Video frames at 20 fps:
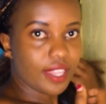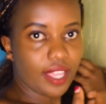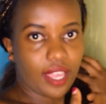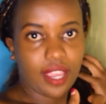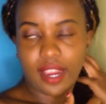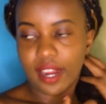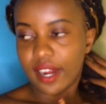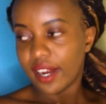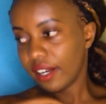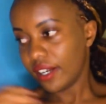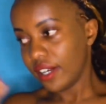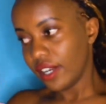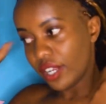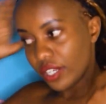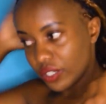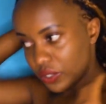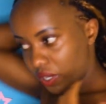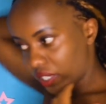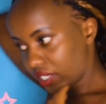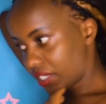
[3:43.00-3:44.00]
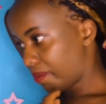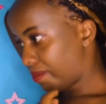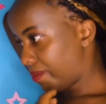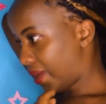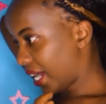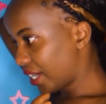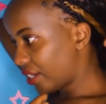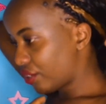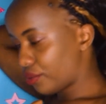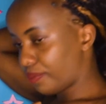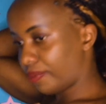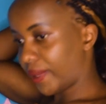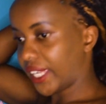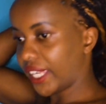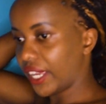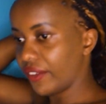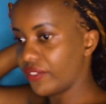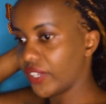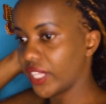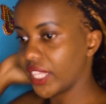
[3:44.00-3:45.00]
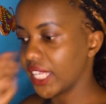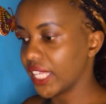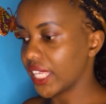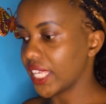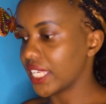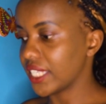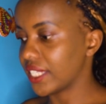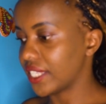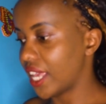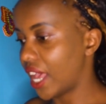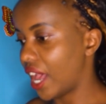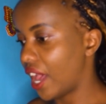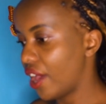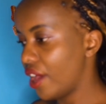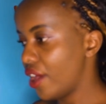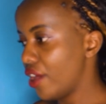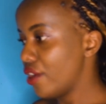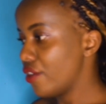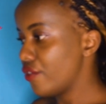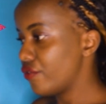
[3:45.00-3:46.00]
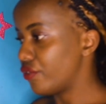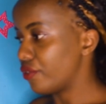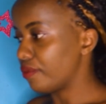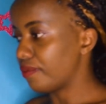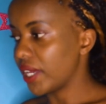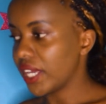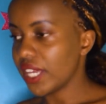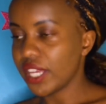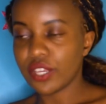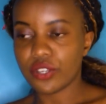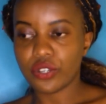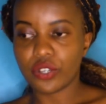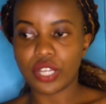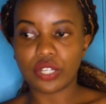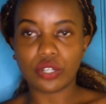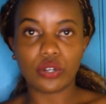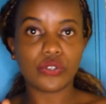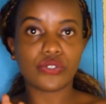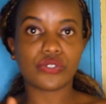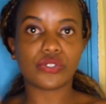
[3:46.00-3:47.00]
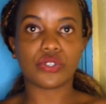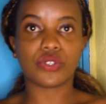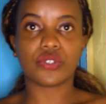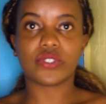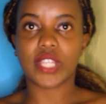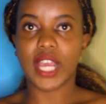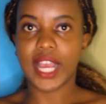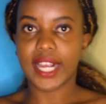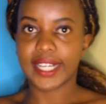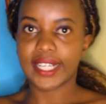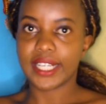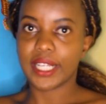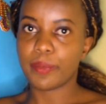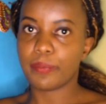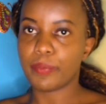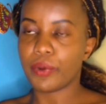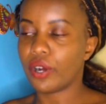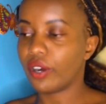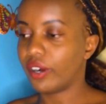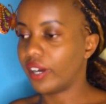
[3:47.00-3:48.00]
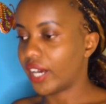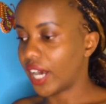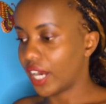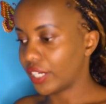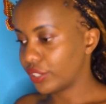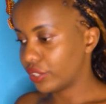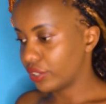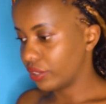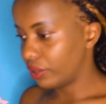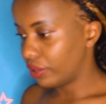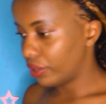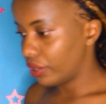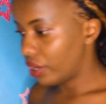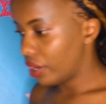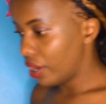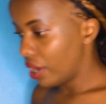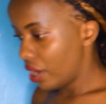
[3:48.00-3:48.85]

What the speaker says: the hair towards the back to make everything easier for me. You can also use a clip or a shoe